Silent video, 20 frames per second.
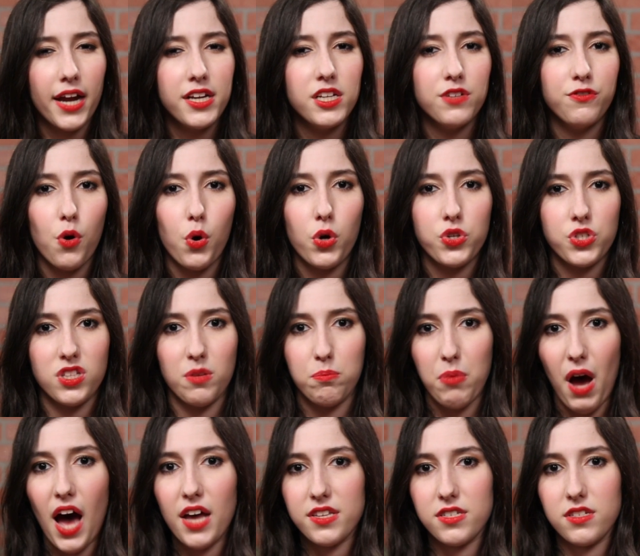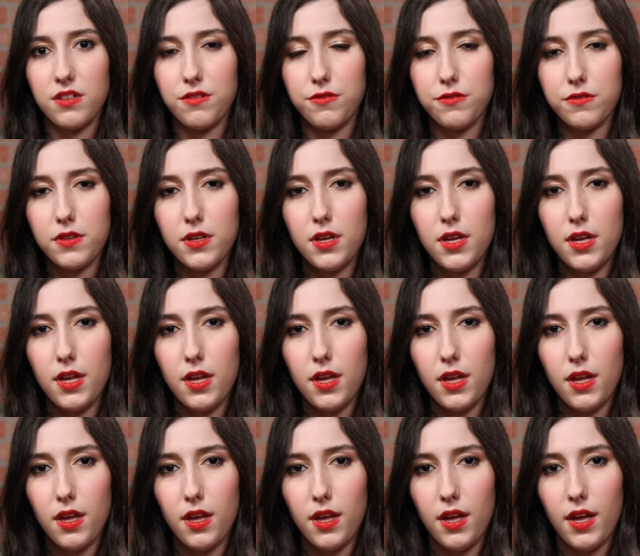like to focus on the positive
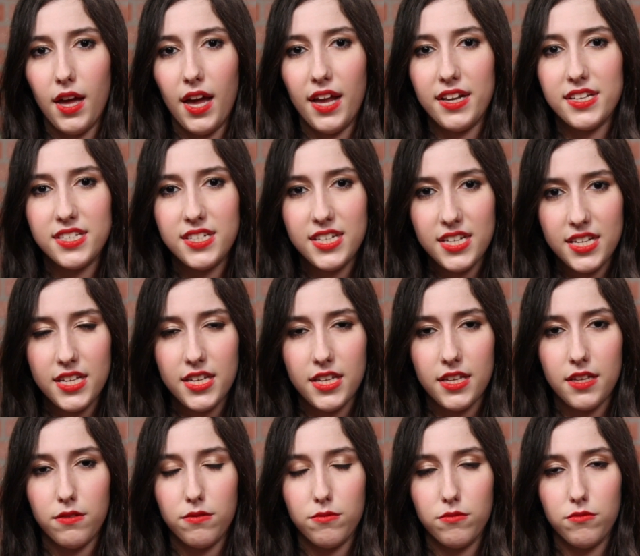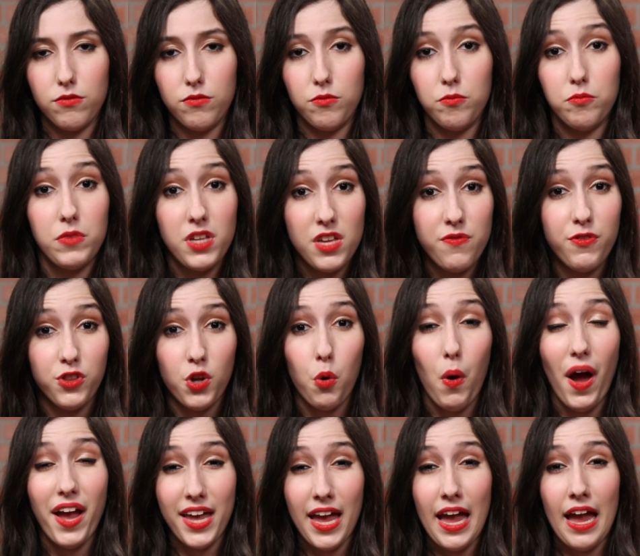and see, even though
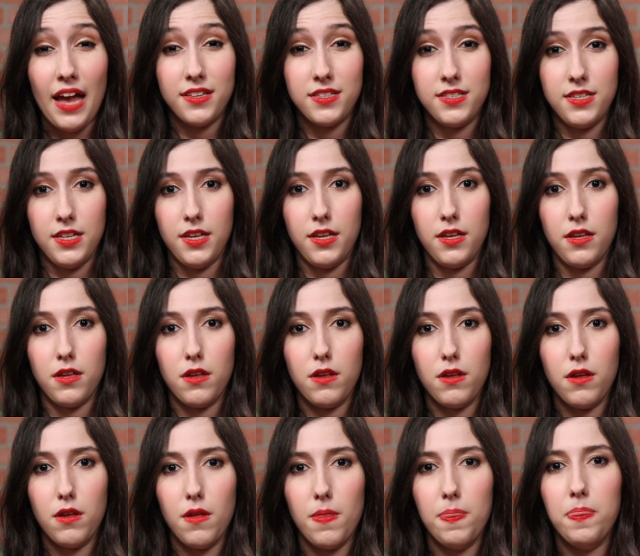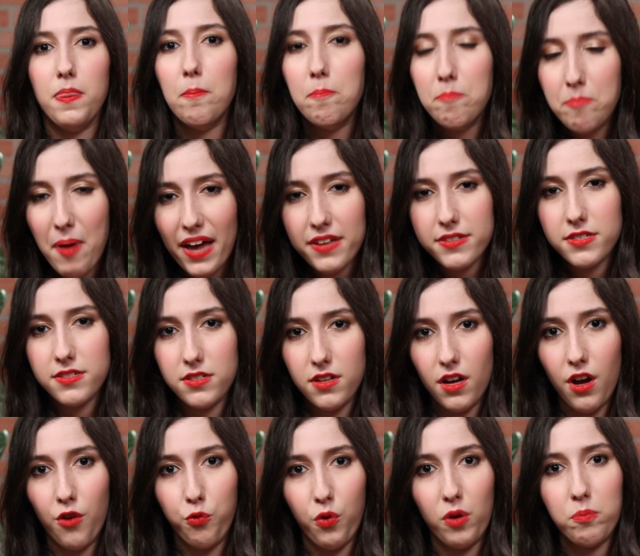I can't see, the best
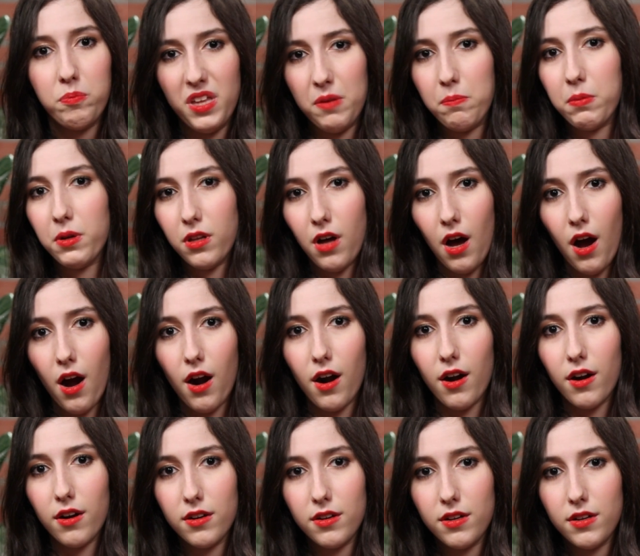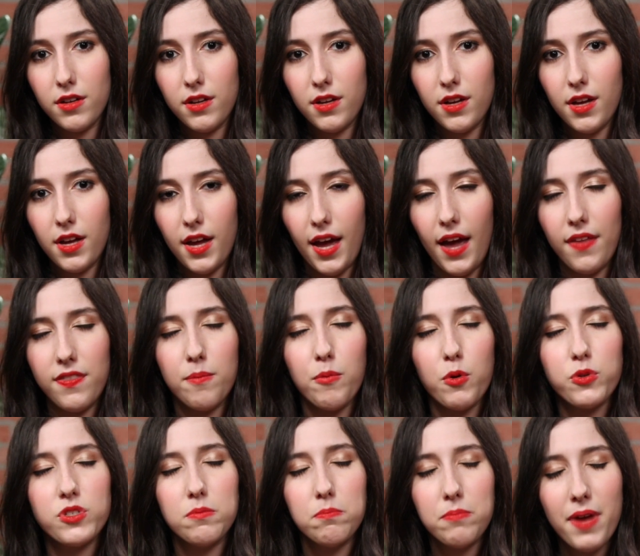of what people are and the
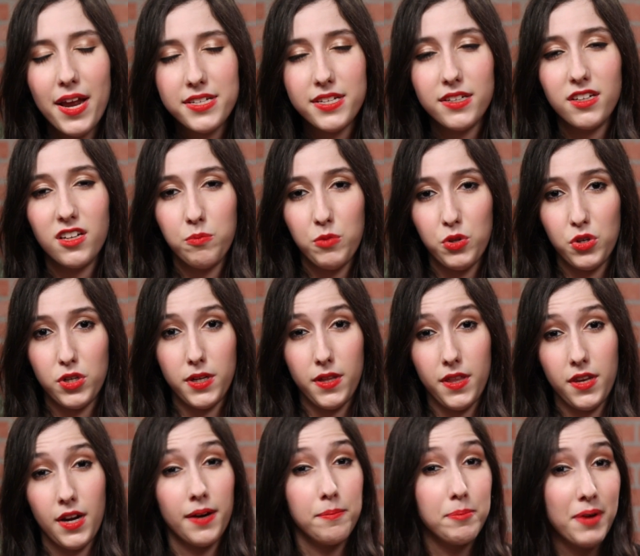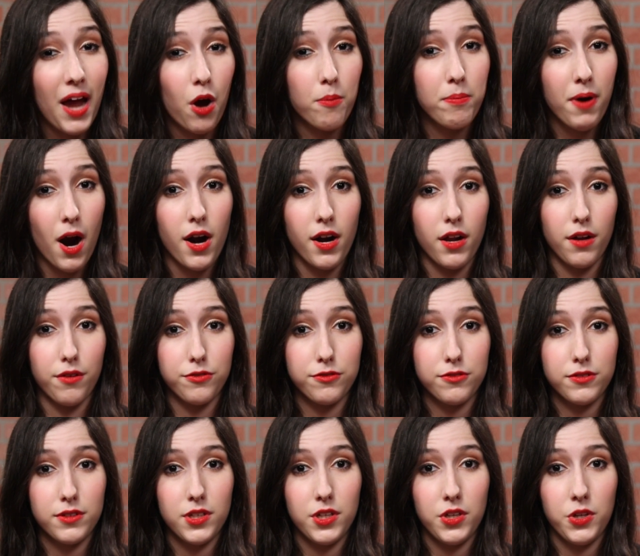most amazing community that I'm now a part of
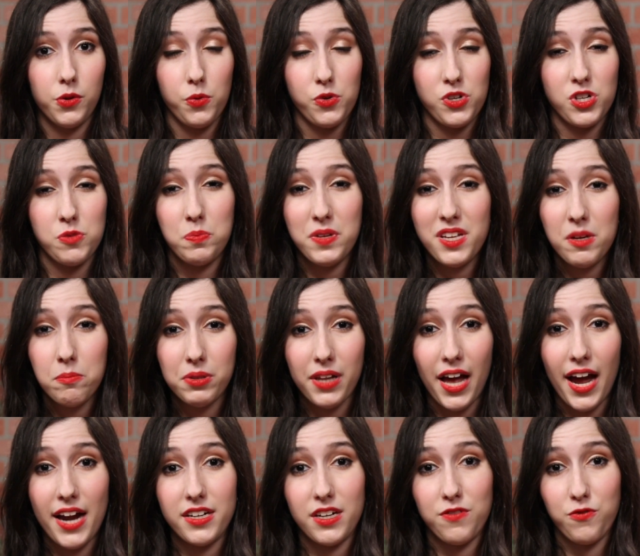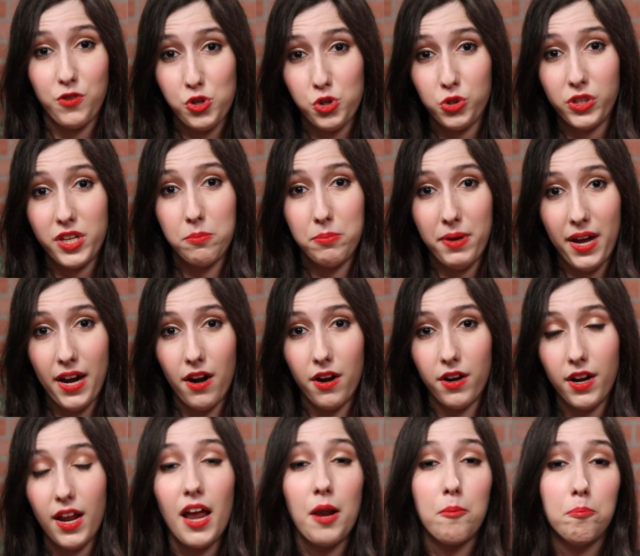which is being blind and visually
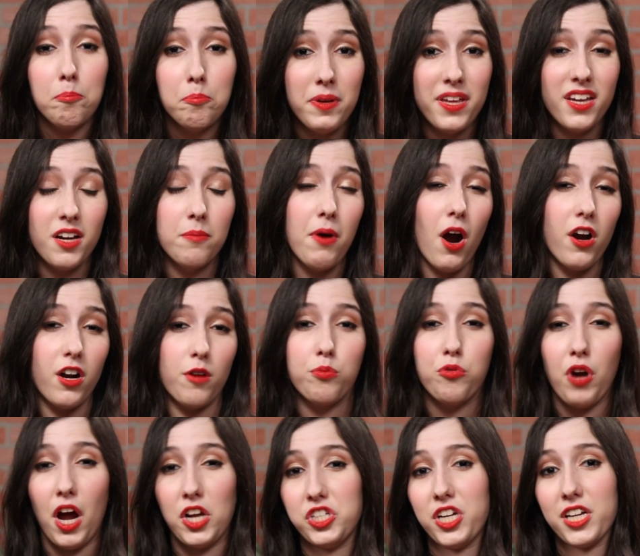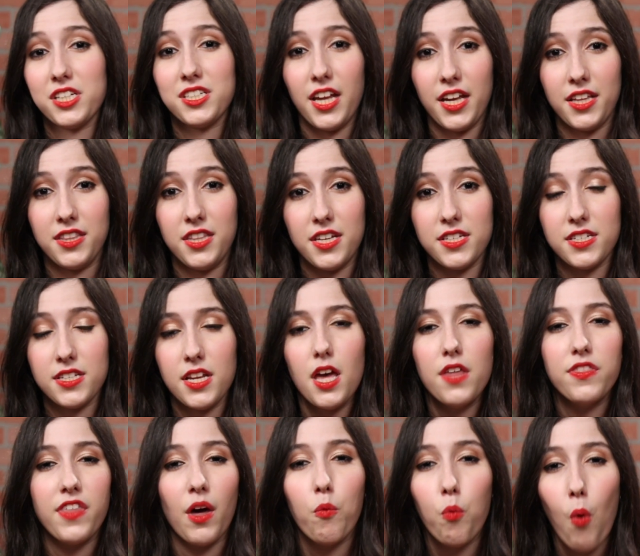impaired, and being a part of projects like this
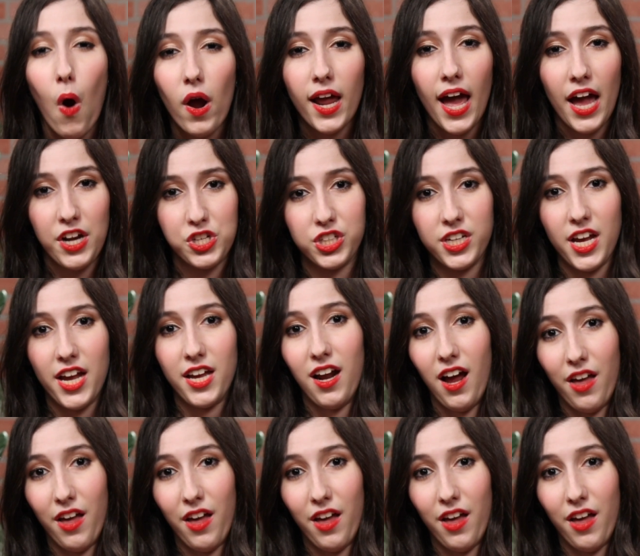that want to educate